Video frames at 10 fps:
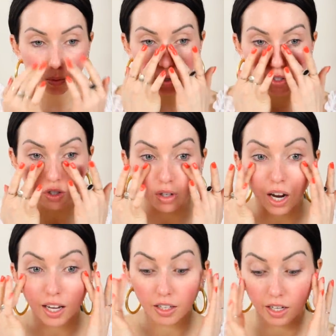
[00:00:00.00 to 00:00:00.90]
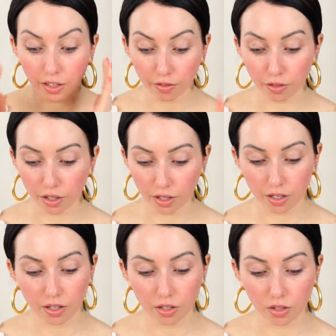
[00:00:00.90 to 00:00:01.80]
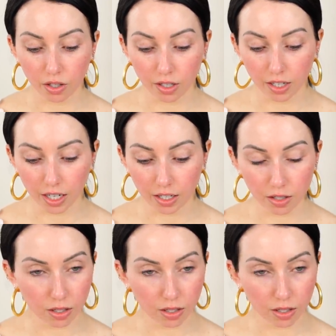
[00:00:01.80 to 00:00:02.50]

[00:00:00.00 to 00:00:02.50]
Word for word: which I like for certain days.